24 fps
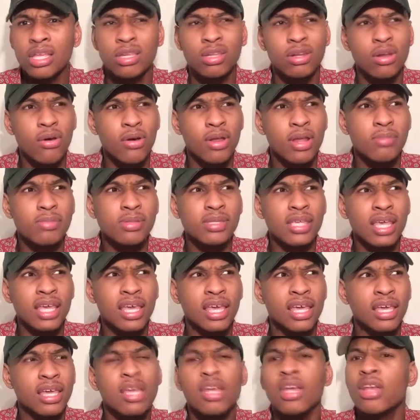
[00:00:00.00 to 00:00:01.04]
You know what I'm
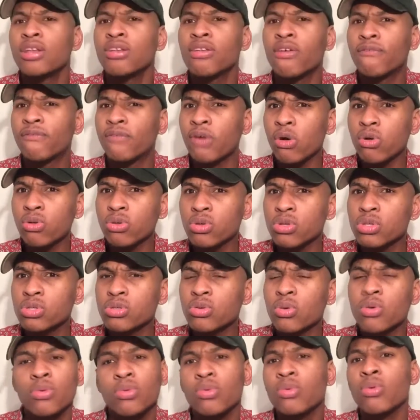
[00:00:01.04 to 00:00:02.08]
saying? The vocals
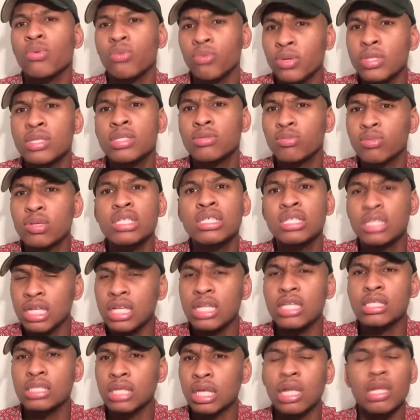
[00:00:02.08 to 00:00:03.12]
was
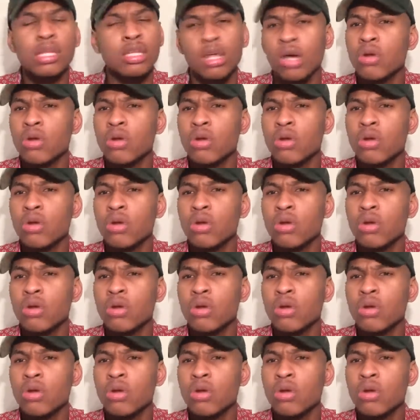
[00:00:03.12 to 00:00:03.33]
decent.